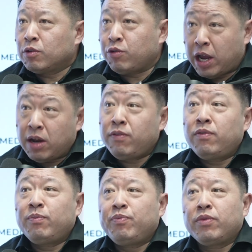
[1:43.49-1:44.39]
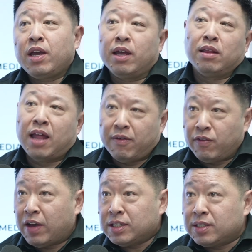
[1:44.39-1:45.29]
creative and live
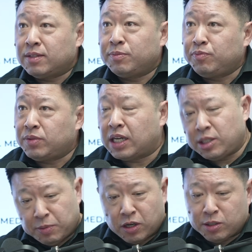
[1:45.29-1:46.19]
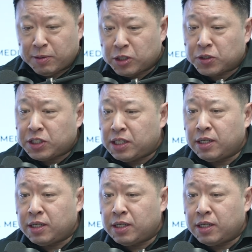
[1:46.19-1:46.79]
events. Mm-hmm. That's been our specialty.